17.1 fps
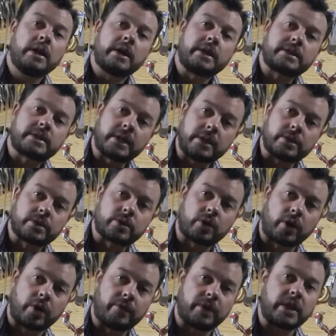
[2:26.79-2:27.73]
it tends
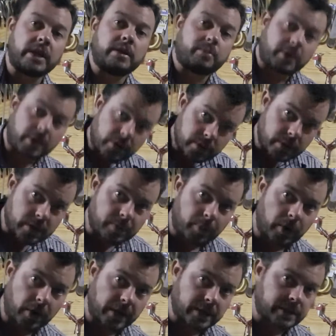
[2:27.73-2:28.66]
to overheat because it's
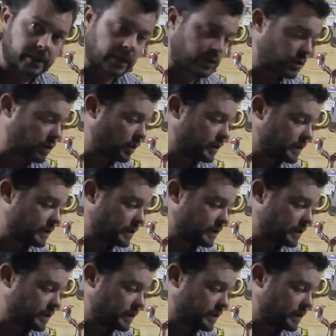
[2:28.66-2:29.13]
pulling such